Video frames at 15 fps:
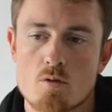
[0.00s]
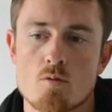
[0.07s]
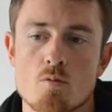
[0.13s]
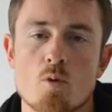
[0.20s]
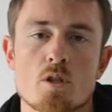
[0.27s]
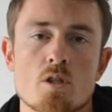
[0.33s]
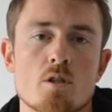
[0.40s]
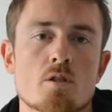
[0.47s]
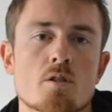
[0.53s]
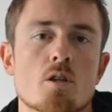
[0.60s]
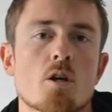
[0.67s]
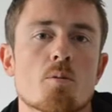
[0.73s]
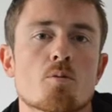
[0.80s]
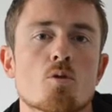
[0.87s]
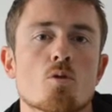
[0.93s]

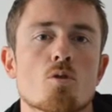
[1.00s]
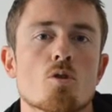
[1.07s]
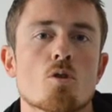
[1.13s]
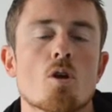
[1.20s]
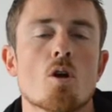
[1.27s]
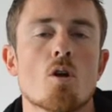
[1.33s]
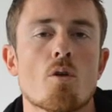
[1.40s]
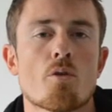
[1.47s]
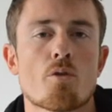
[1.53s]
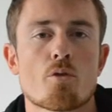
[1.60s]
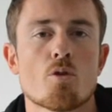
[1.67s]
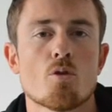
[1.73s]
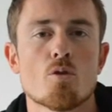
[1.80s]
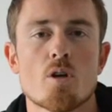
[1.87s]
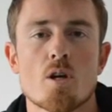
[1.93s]
whistle-stop tour
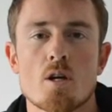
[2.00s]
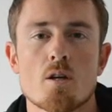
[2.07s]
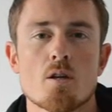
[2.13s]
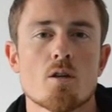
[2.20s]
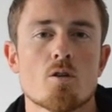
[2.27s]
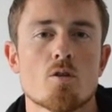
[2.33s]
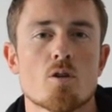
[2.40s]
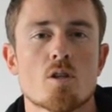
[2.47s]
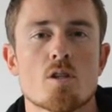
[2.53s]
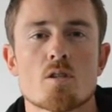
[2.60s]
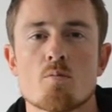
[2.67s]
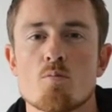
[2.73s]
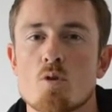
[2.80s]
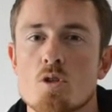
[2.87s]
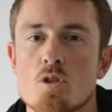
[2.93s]
through that. You know, it is
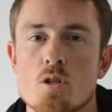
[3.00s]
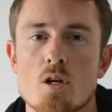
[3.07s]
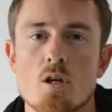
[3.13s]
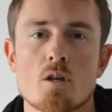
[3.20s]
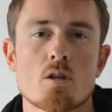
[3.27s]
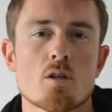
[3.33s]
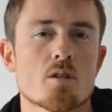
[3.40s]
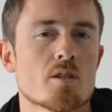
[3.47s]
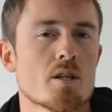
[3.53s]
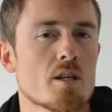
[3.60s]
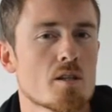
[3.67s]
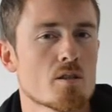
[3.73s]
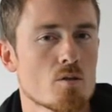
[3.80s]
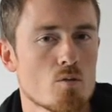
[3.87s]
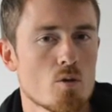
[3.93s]
much longer, it
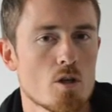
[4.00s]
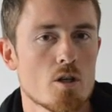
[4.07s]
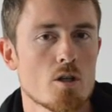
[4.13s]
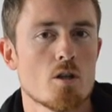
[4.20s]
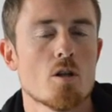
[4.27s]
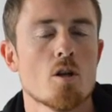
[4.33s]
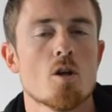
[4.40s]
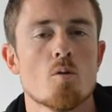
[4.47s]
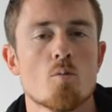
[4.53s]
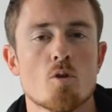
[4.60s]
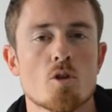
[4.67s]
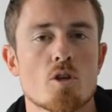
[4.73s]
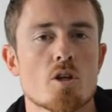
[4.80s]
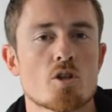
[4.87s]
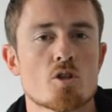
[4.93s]
takes a while,
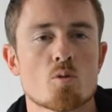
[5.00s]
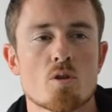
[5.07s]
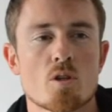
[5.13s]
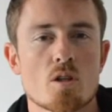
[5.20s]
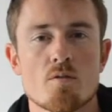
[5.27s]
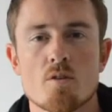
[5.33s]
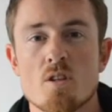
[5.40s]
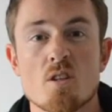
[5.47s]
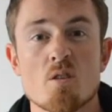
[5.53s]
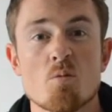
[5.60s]
but I just want to give you a little